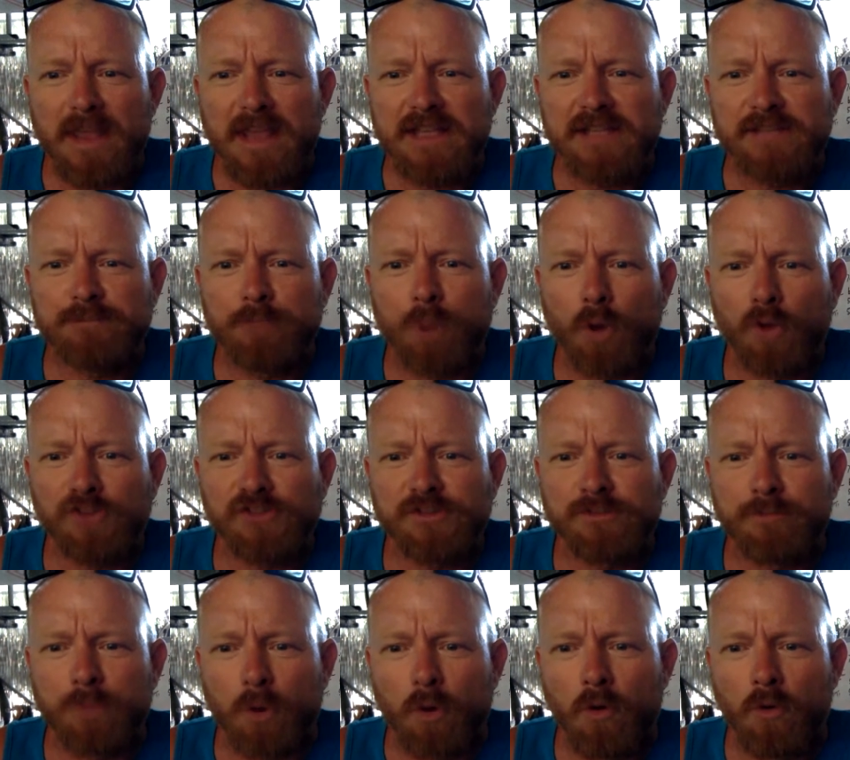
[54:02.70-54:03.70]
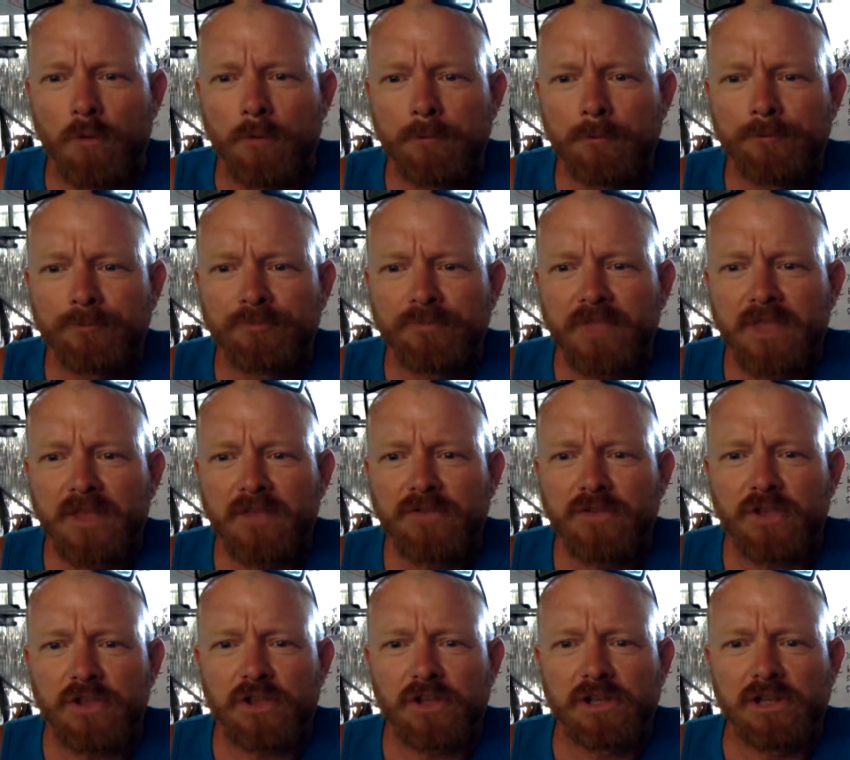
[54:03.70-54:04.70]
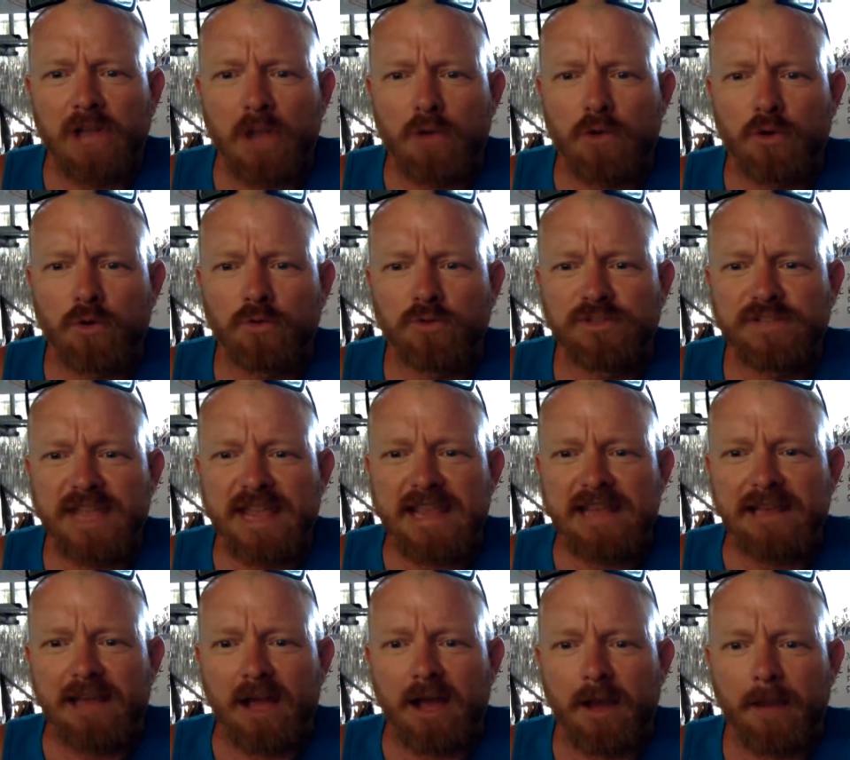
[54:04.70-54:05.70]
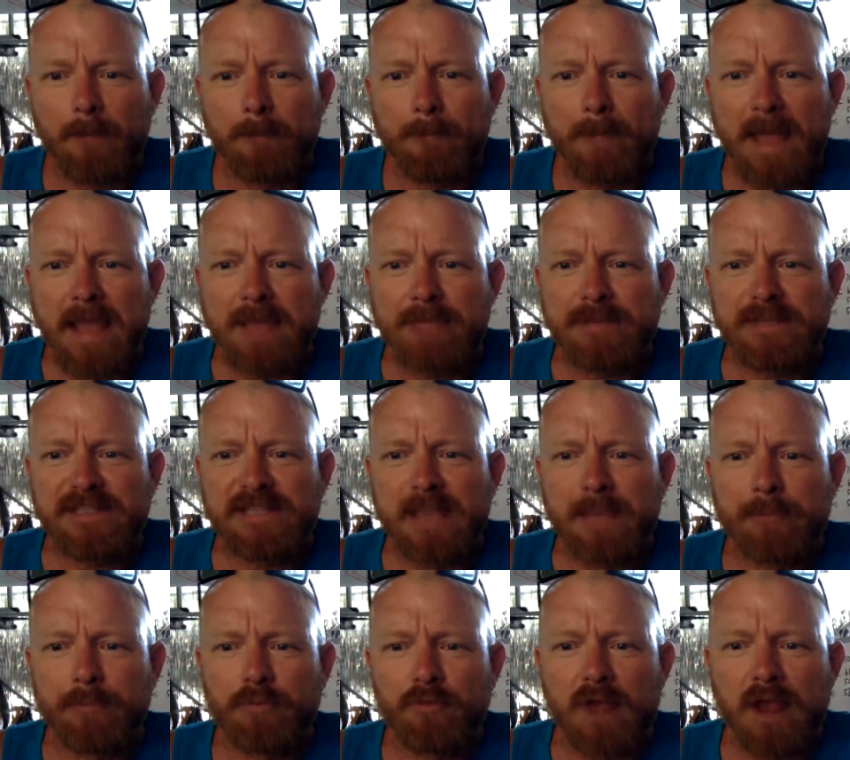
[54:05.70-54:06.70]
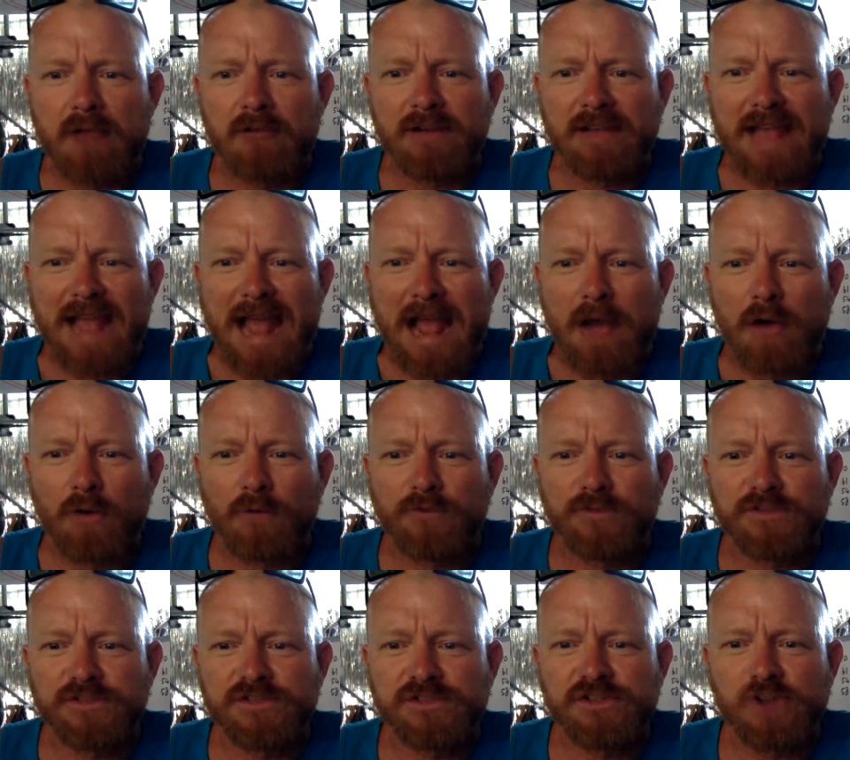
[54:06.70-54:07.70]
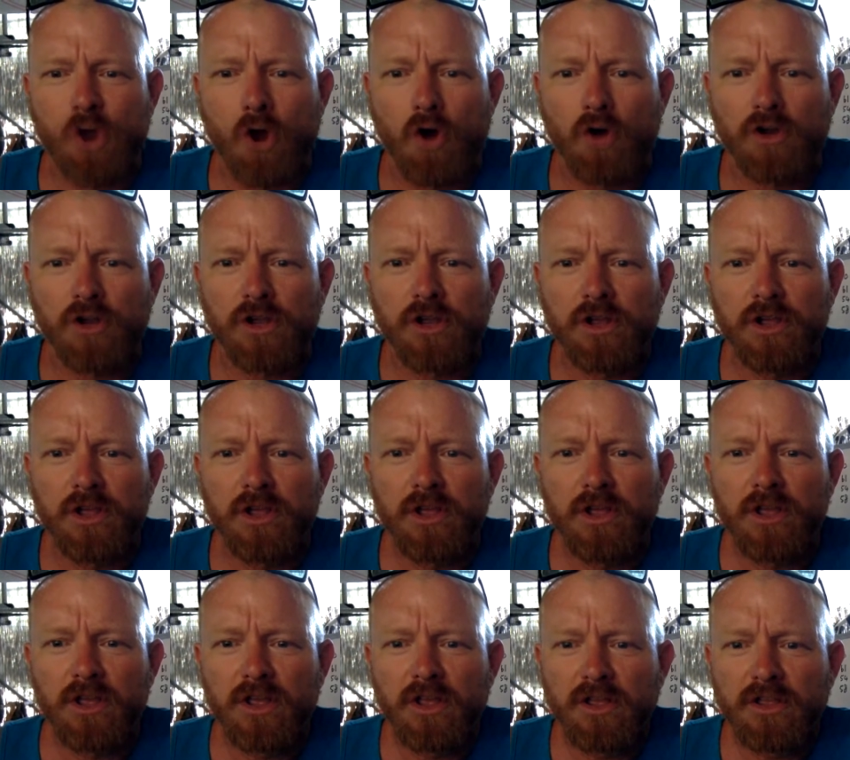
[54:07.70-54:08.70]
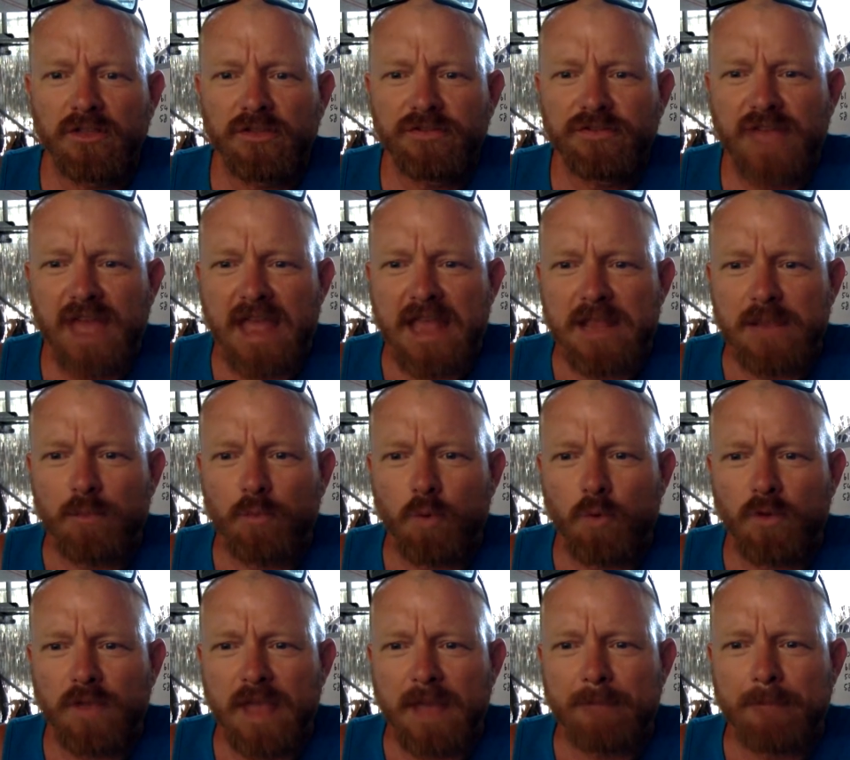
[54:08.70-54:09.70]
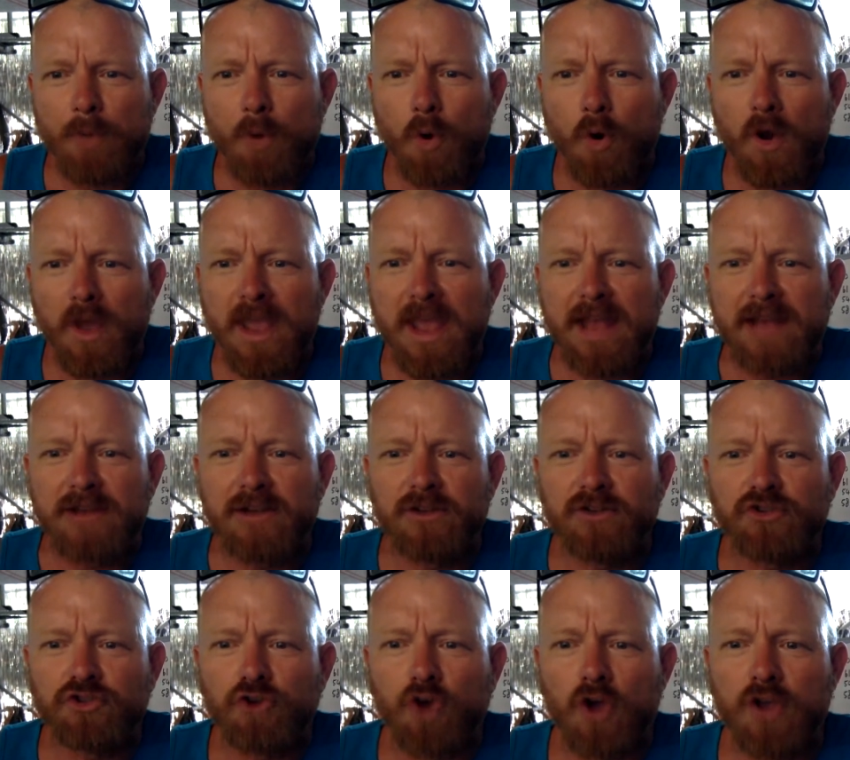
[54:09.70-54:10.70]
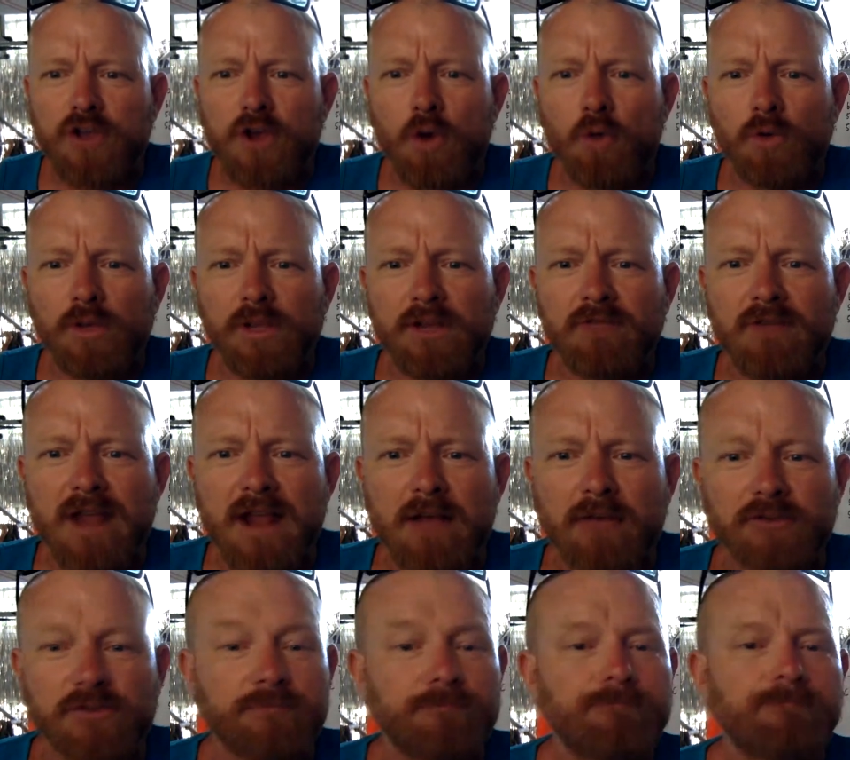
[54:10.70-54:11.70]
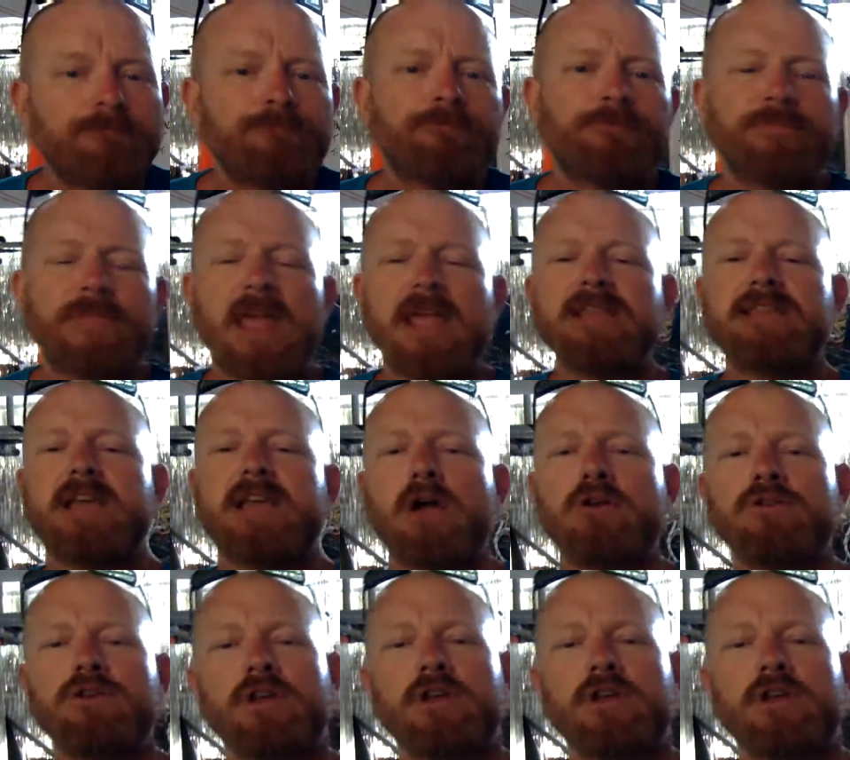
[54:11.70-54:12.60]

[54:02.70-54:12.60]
is possible that your local dealer may be temporarily out of stock. They will get more in. Try calling around. There you go.